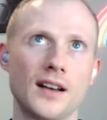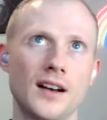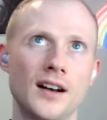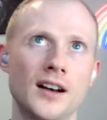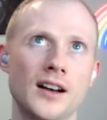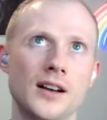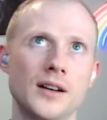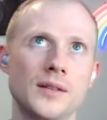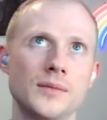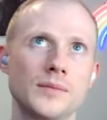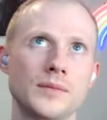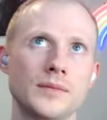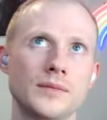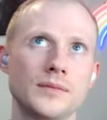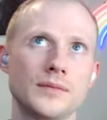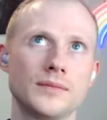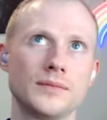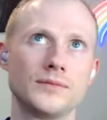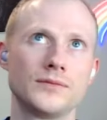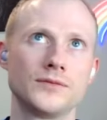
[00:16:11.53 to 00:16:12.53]
for
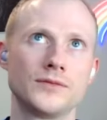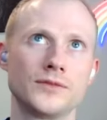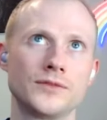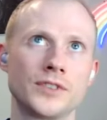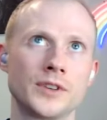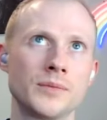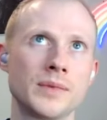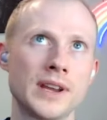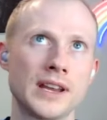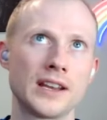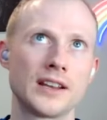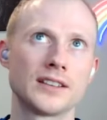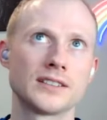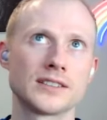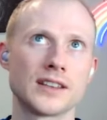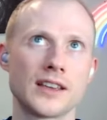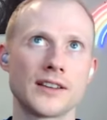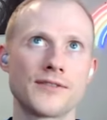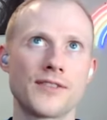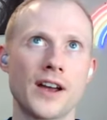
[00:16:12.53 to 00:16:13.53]
me, it's
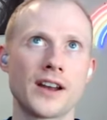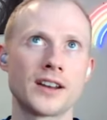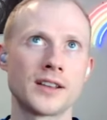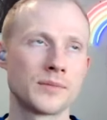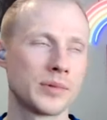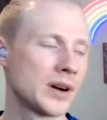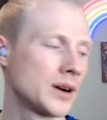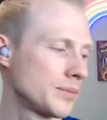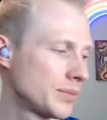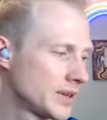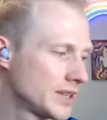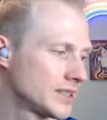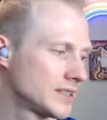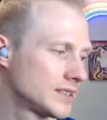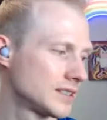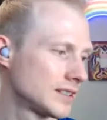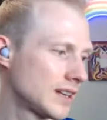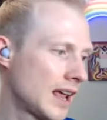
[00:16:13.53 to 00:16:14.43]
like finding purpose.